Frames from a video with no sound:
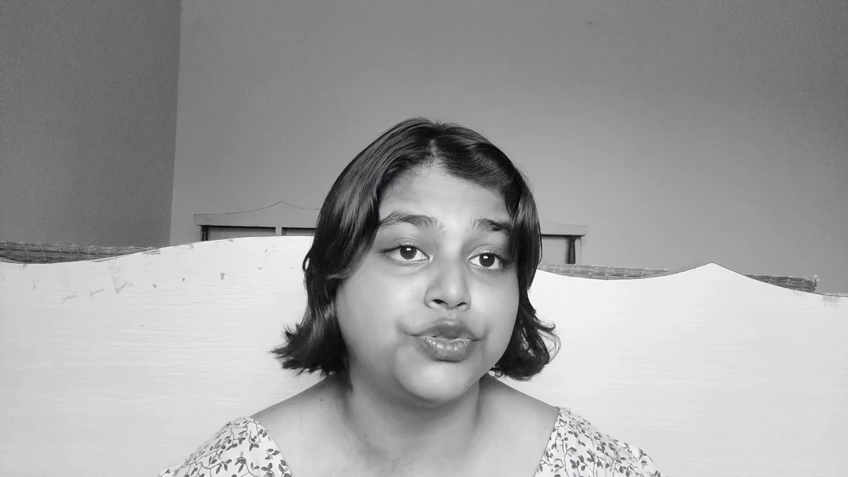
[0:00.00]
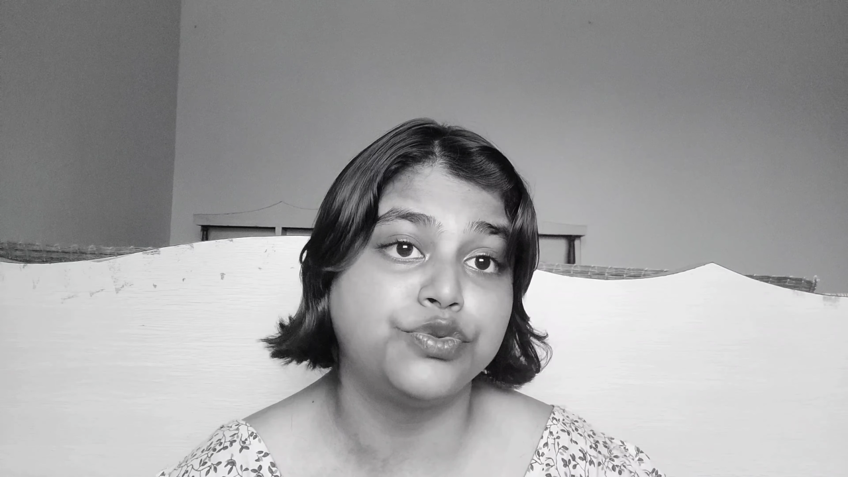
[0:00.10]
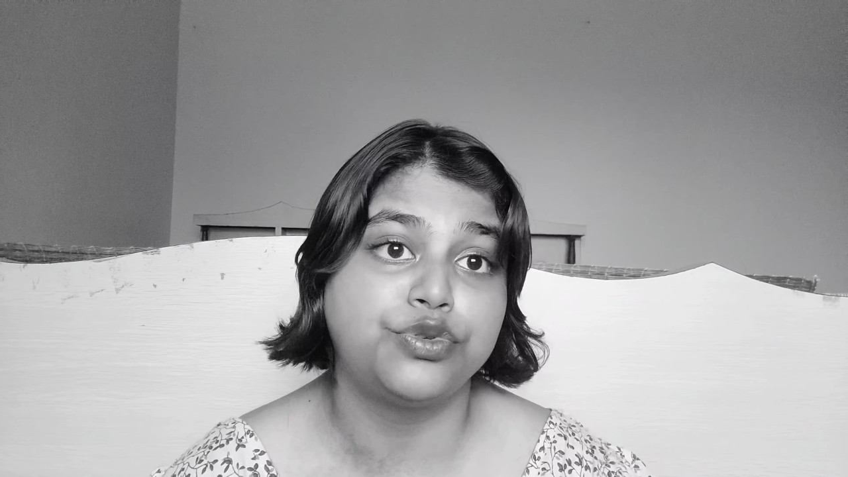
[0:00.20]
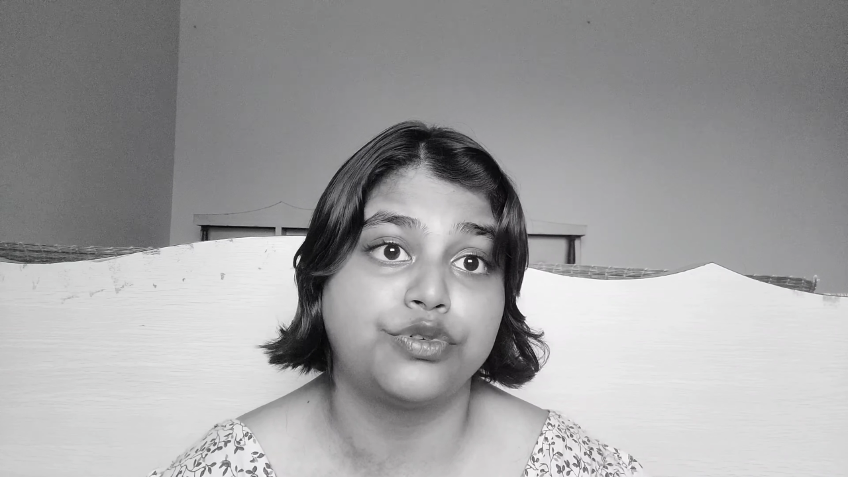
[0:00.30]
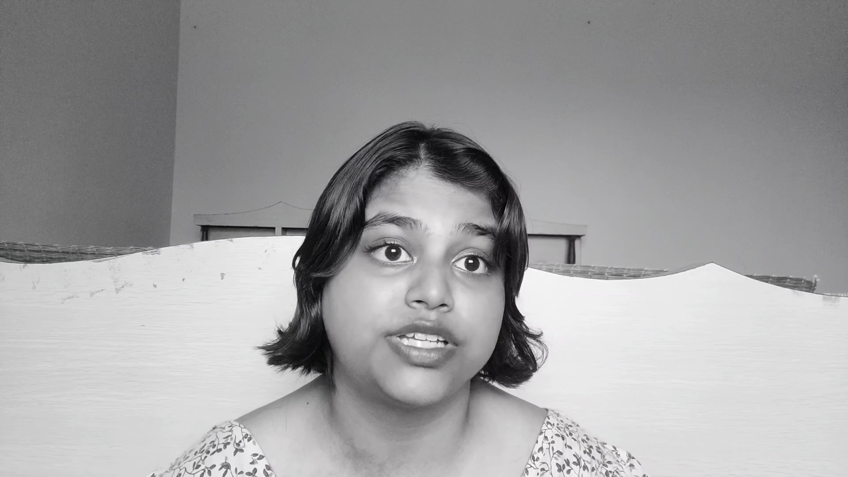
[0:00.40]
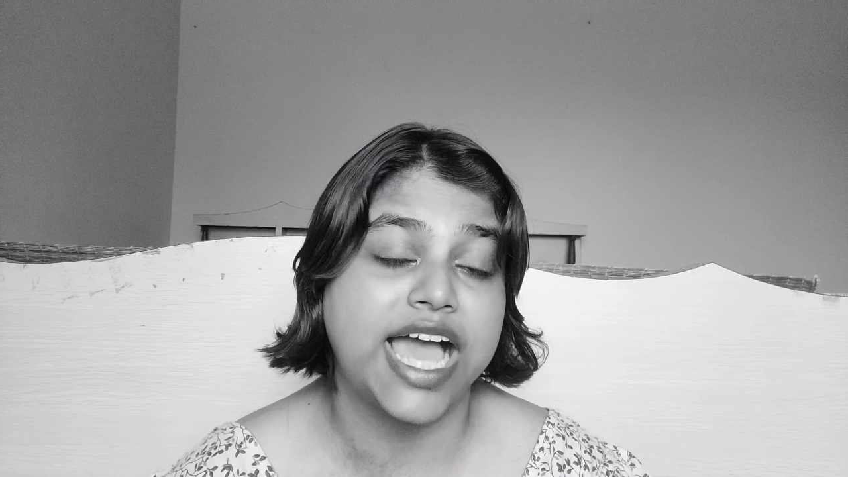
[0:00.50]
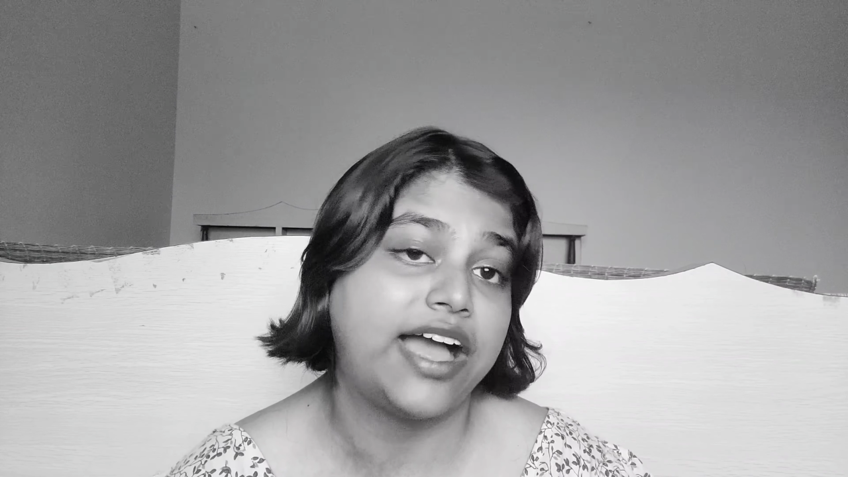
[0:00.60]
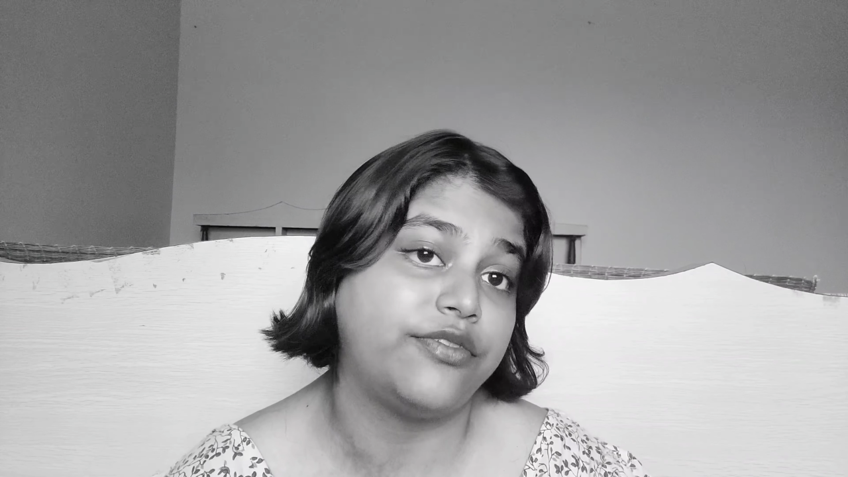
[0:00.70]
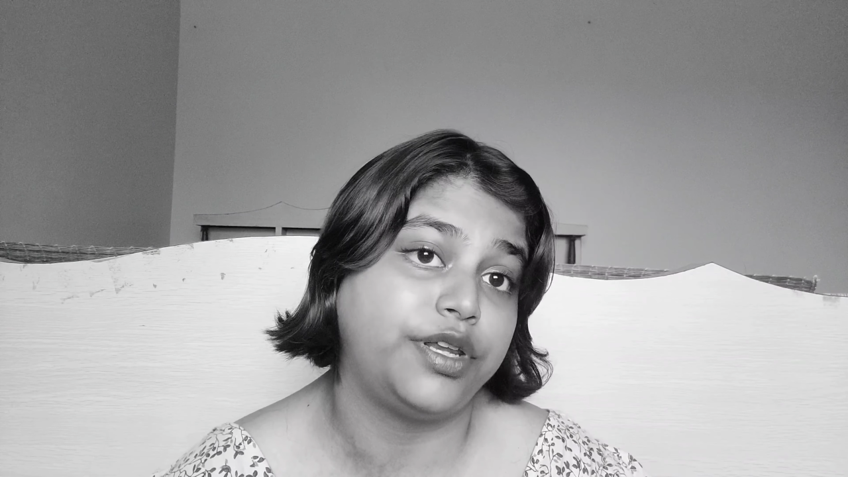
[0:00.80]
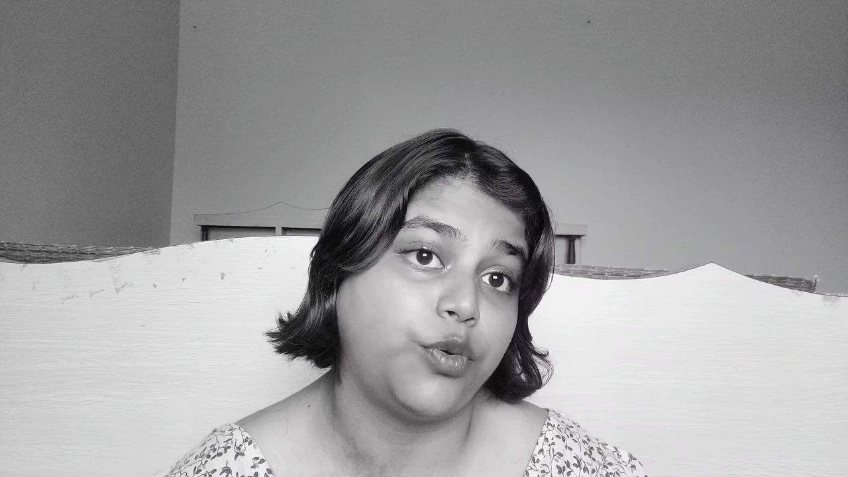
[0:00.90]
you don't
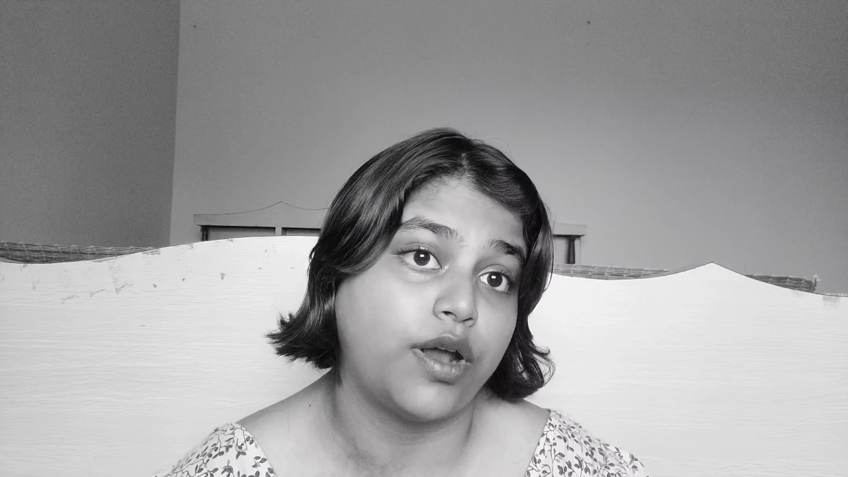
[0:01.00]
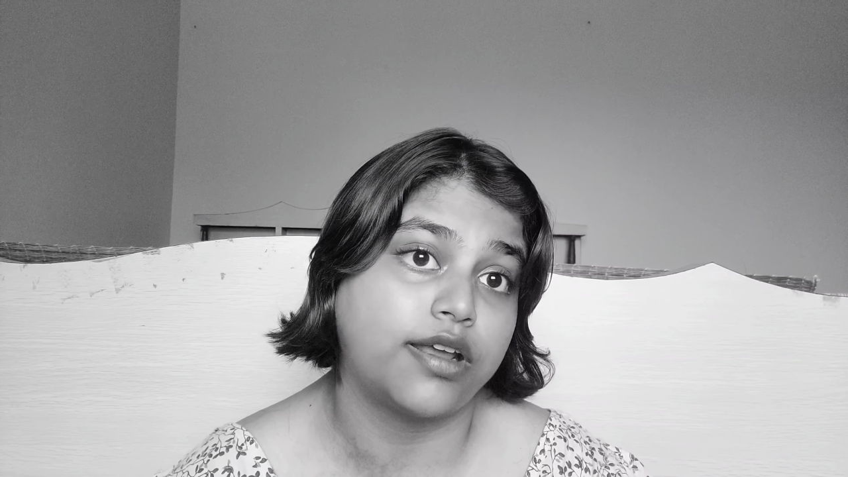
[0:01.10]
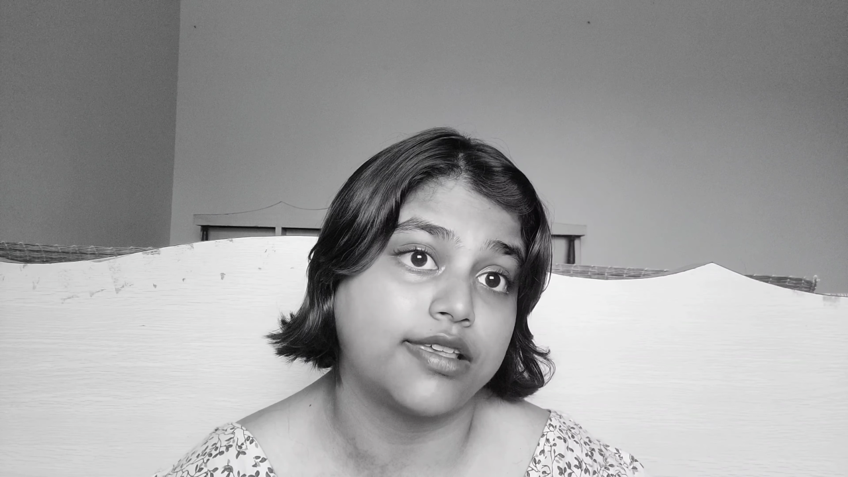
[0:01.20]
have any work